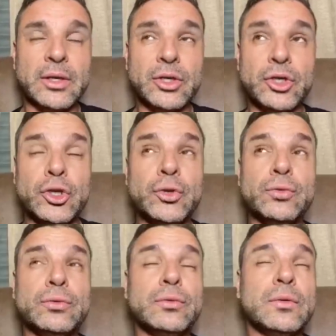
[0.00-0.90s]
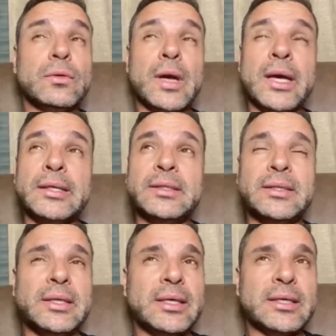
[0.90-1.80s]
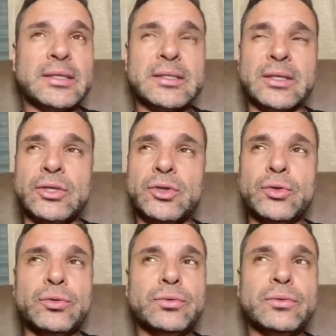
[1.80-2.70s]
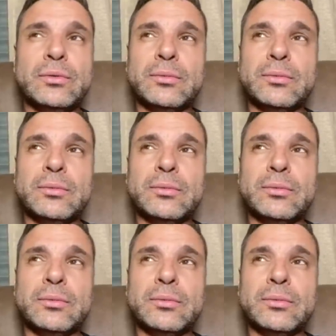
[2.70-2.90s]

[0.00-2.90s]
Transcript: new ideas and new,